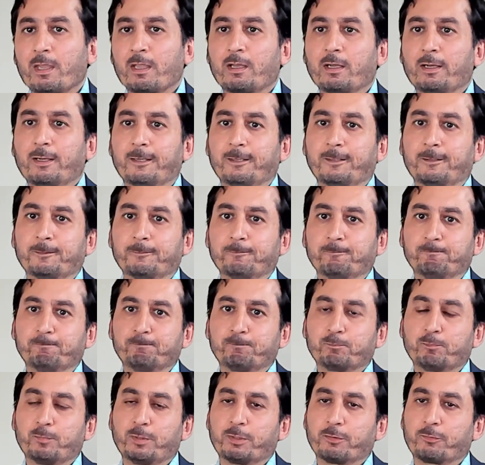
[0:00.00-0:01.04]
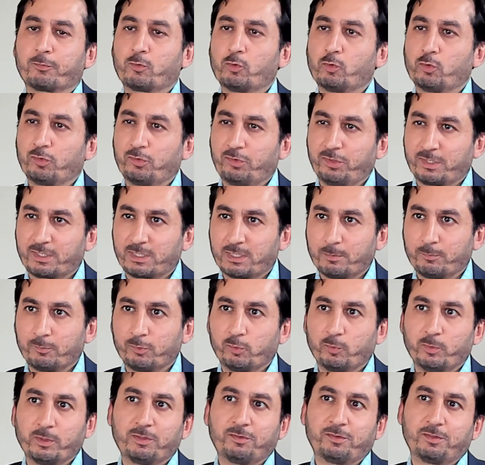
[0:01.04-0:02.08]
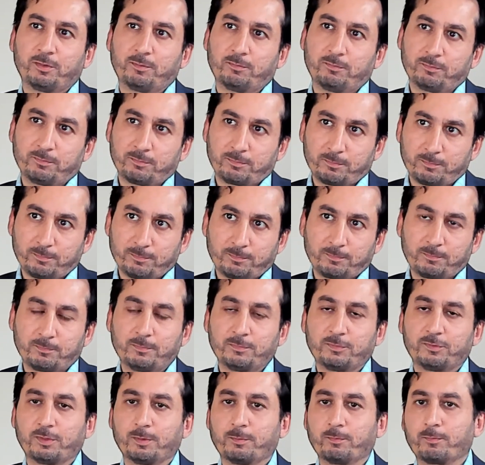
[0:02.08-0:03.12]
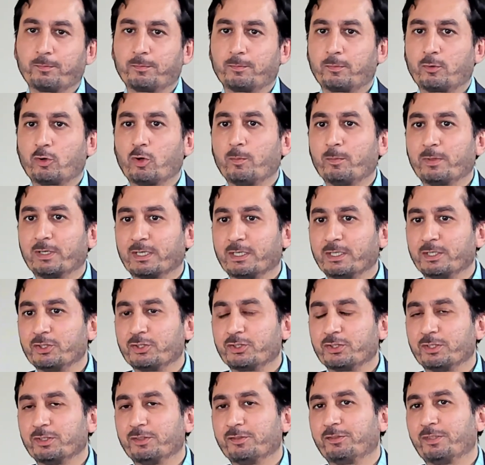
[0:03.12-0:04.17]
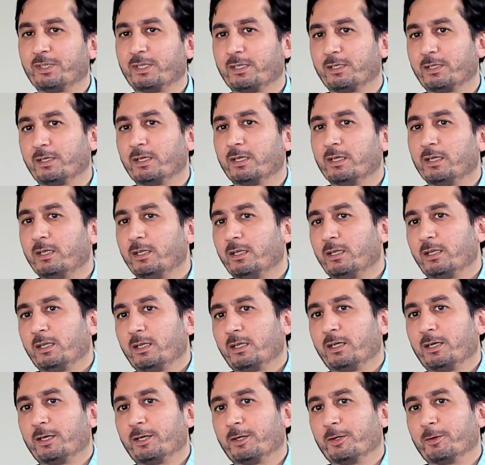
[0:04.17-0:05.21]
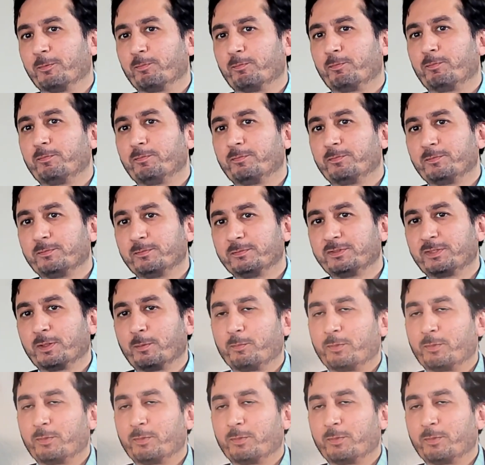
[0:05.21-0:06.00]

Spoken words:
but of course it comes with some complications, and some